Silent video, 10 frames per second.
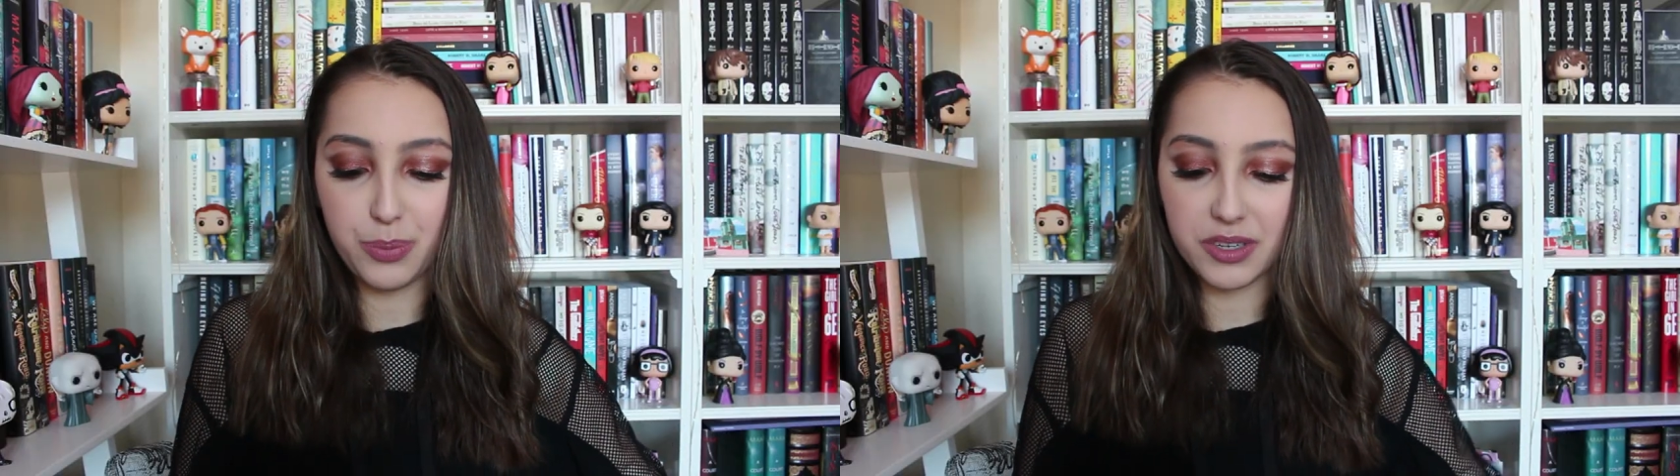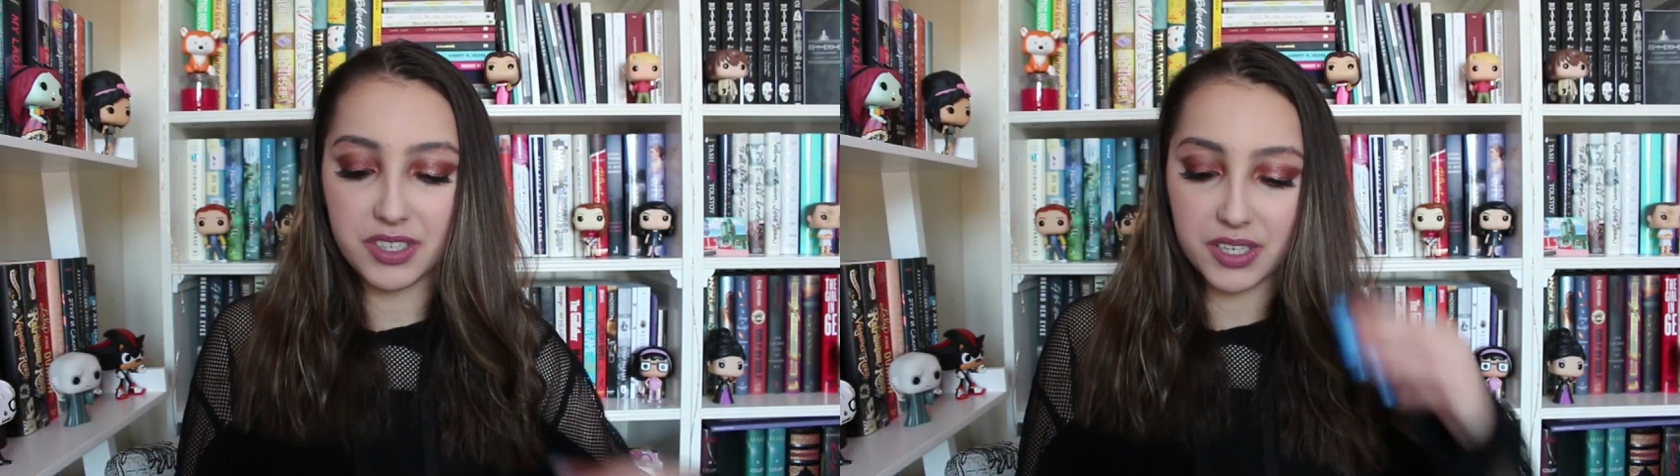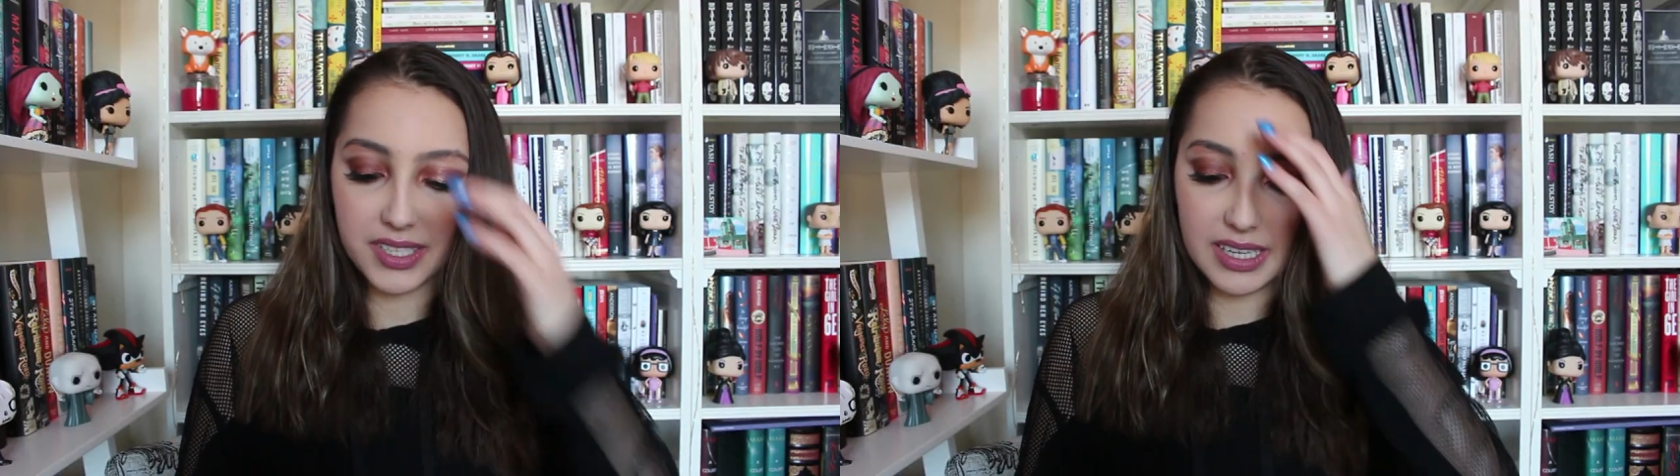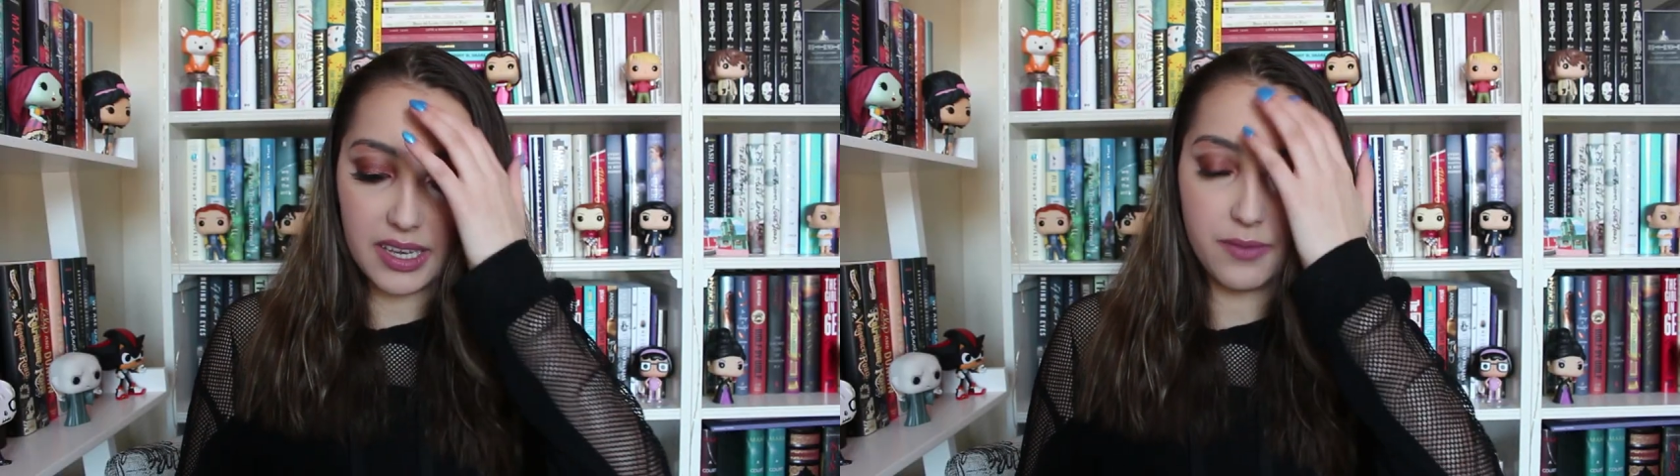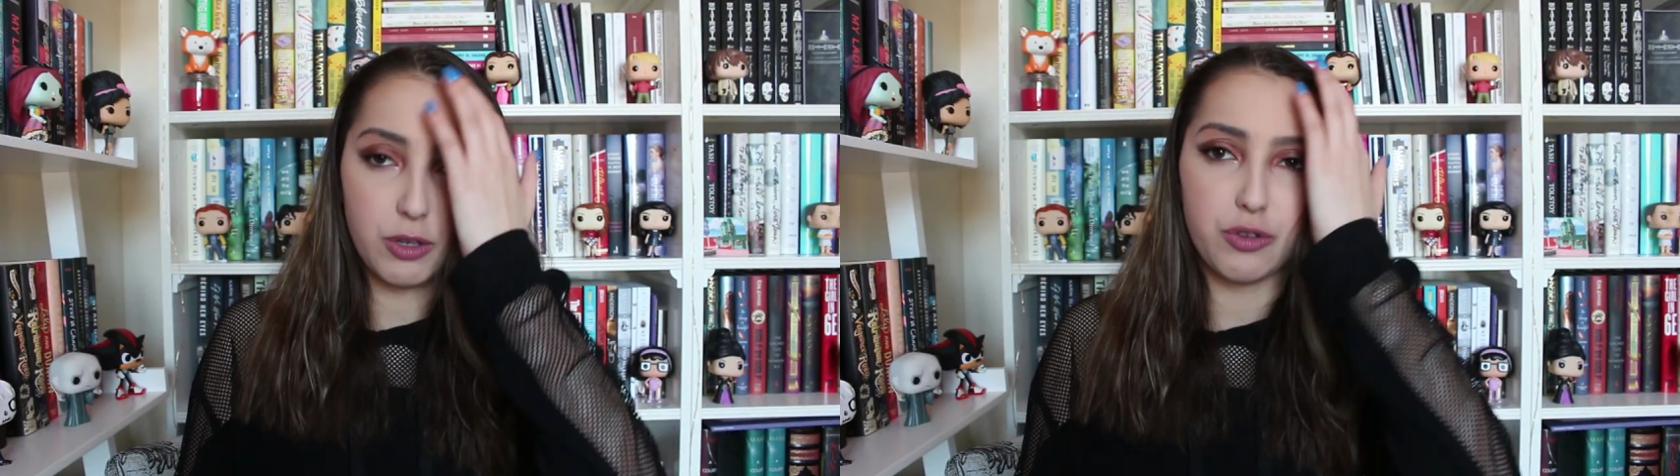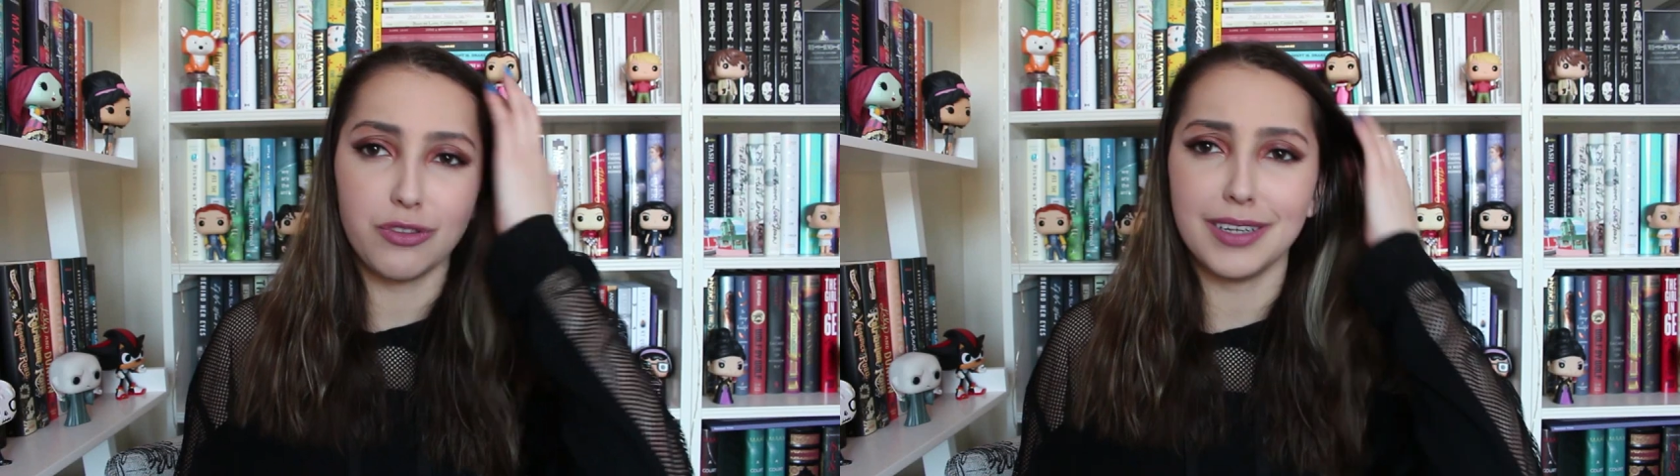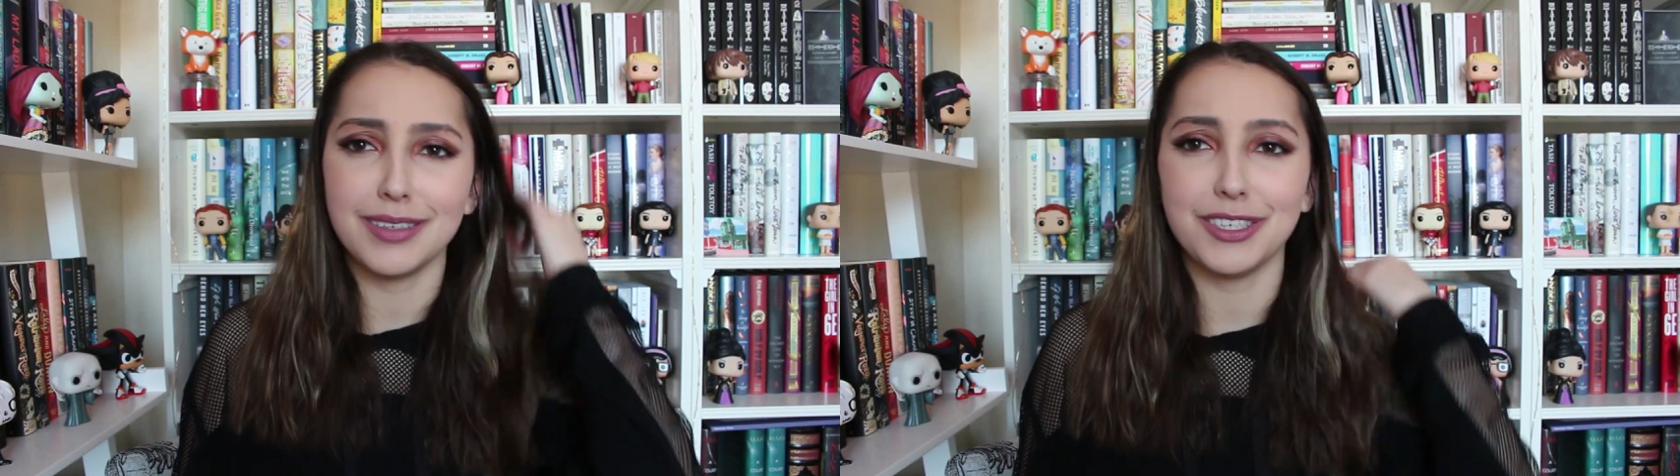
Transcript: book series that gives you trust